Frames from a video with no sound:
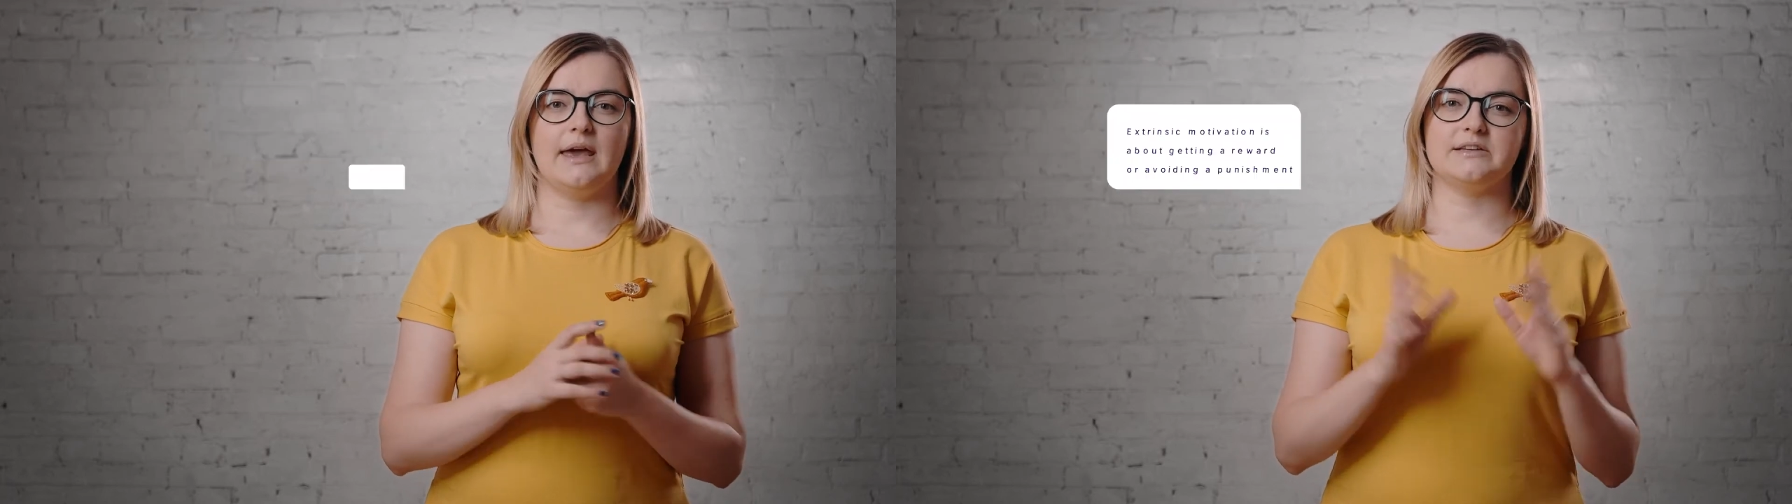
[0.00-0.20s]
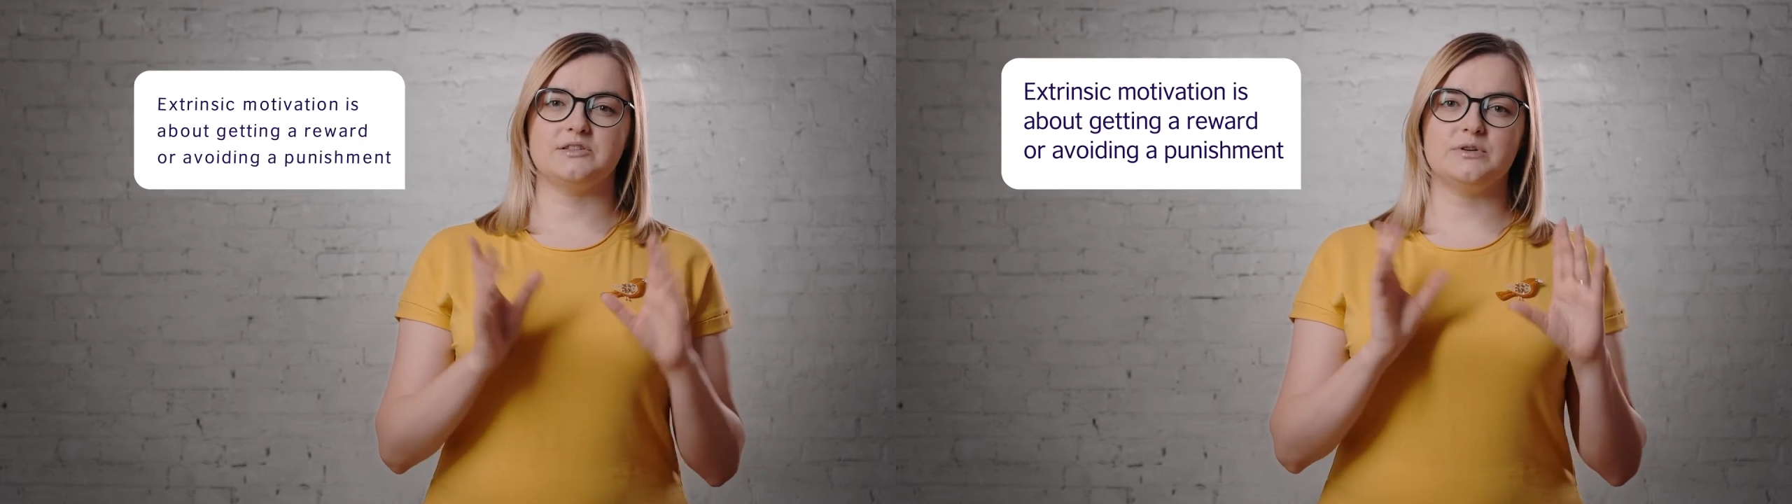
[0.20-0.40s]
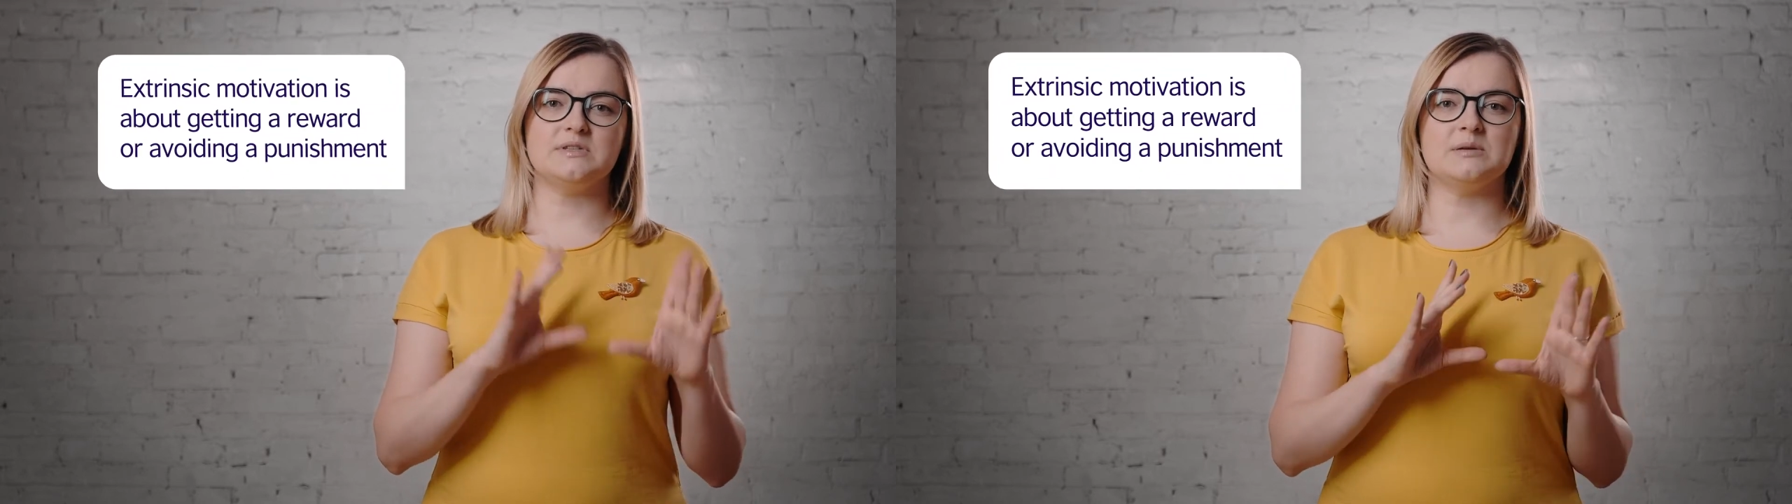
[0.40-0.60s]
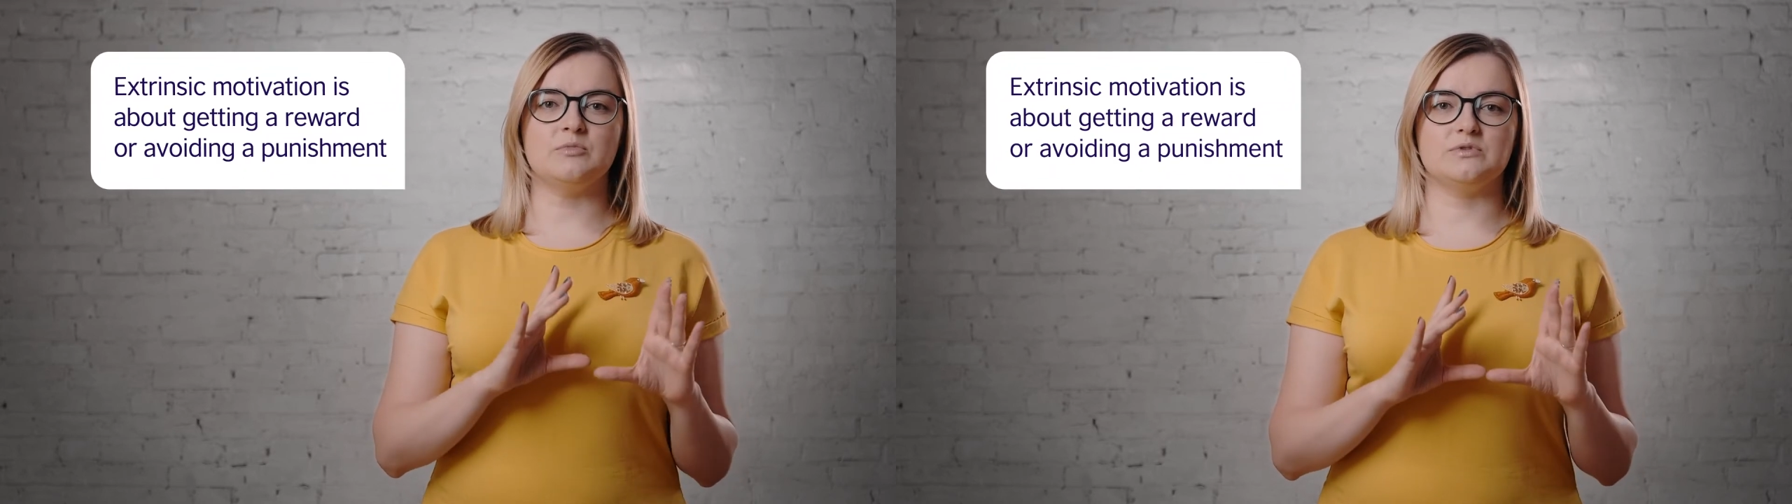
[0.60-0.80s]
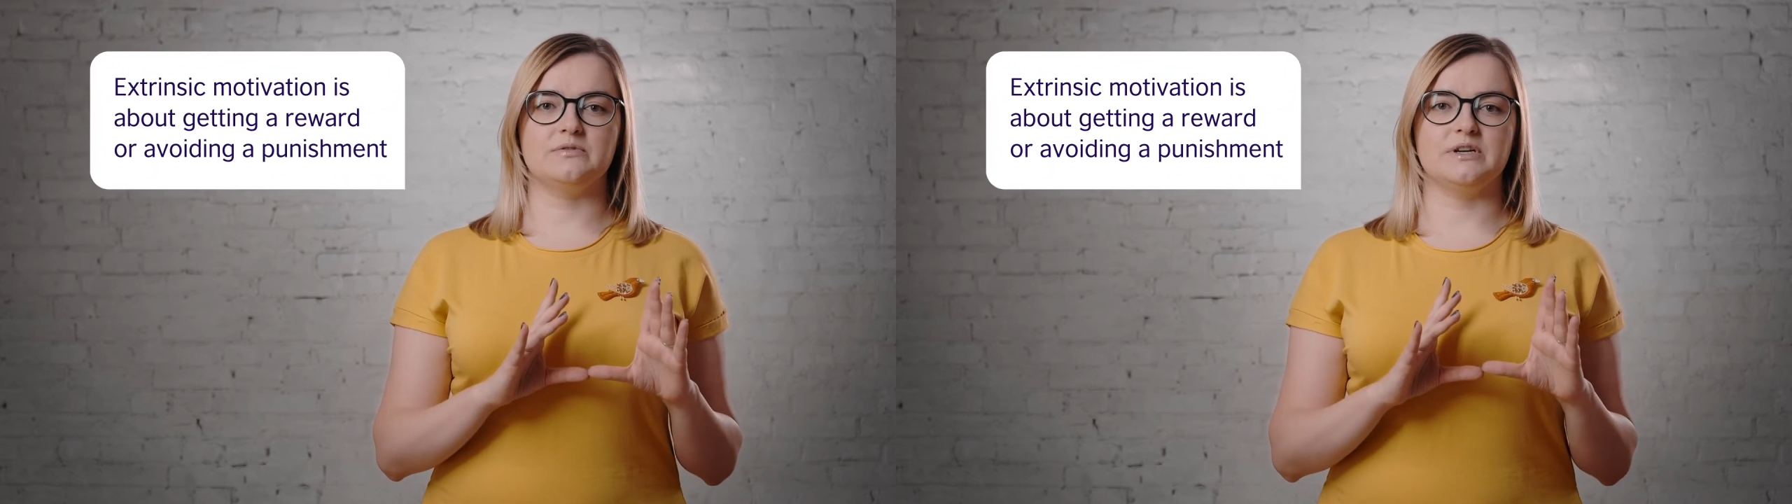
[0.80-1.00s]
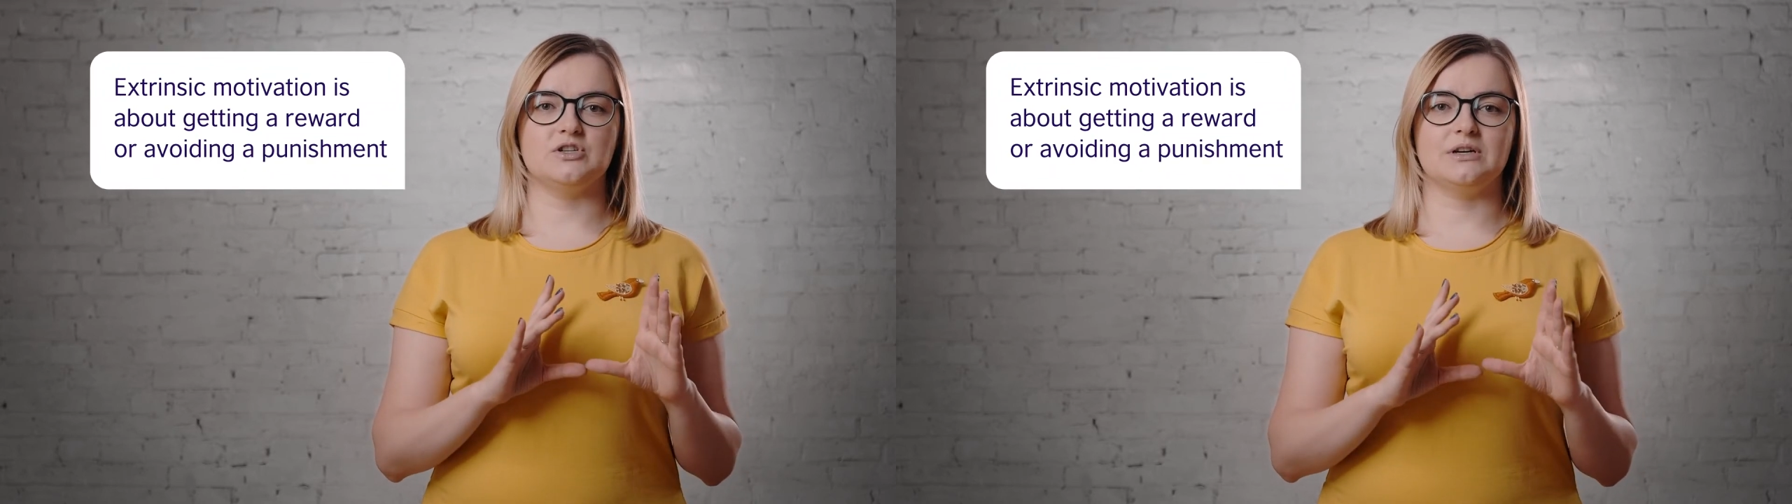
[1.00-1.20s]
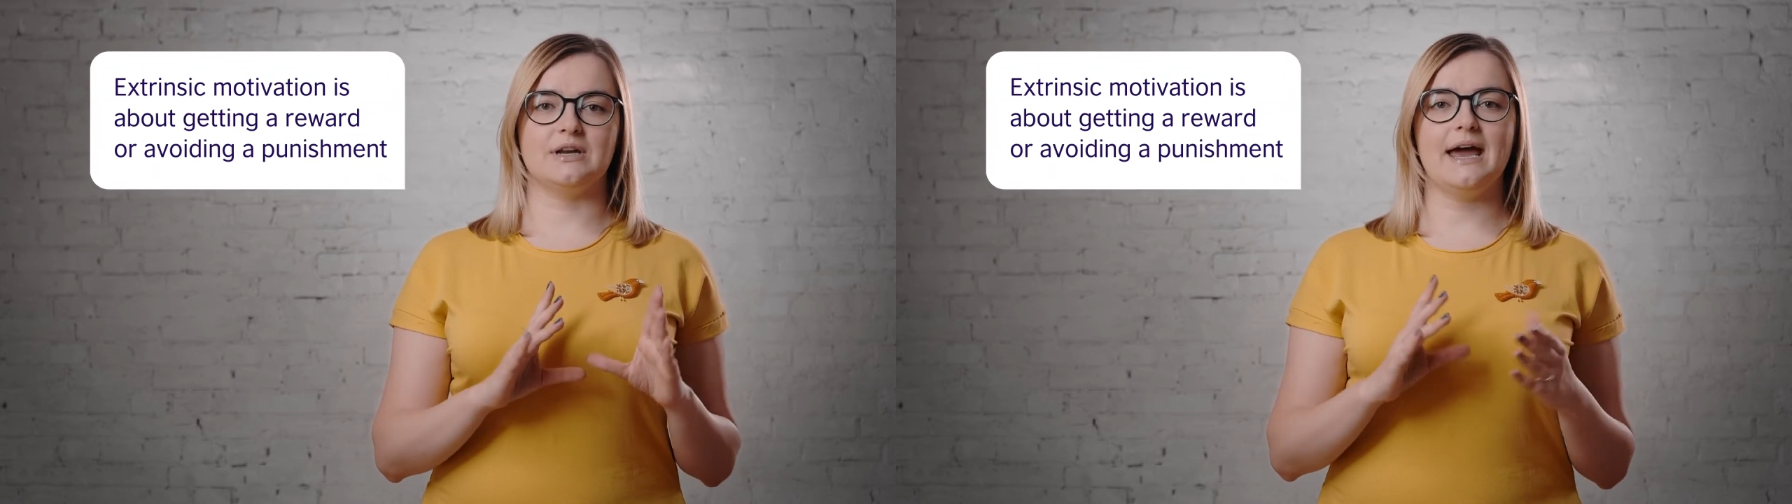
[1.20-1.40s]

Extrinsic motivation